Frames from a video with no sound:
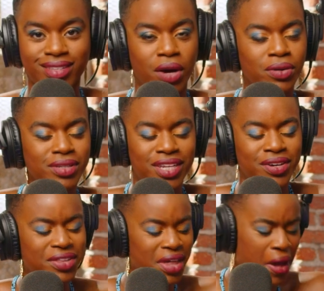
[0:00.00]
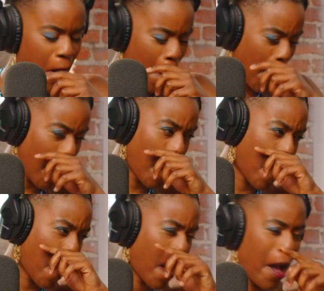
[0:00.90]
don't do
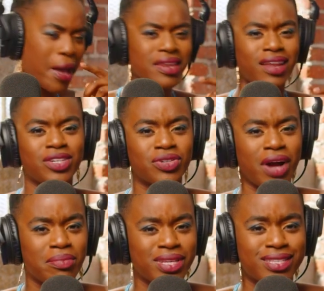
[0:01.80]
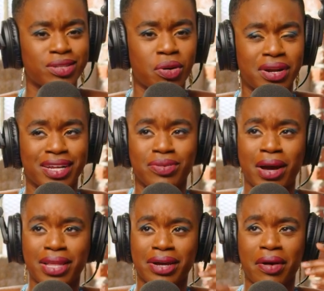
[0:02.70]
Not you got me snorting. Do I
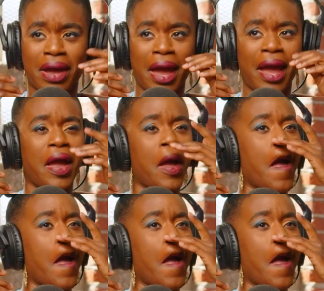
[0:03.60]
look okay?